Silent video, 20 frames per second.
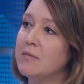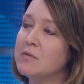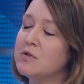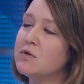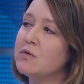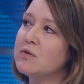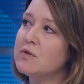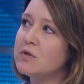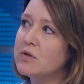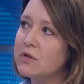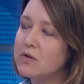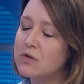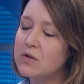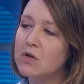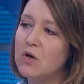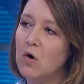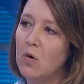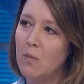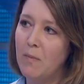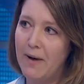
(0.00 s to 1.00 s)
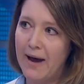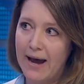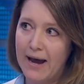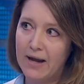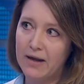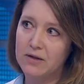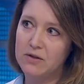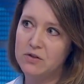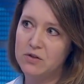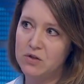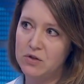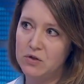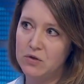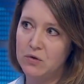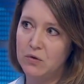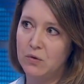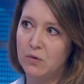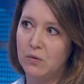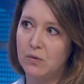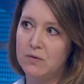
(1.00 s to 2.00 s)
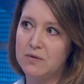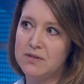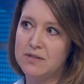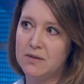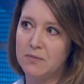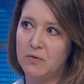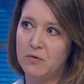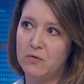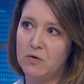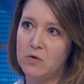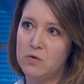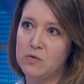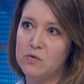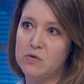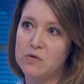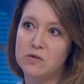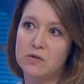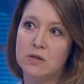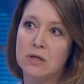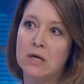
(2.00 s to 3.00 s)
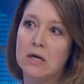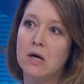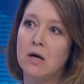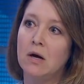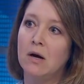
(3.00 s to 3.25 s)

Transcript: So it's good to go back to some of those